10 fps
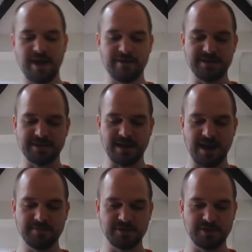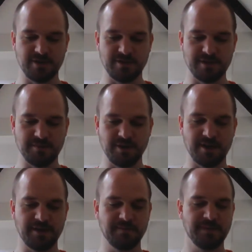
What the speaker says: various times during the book.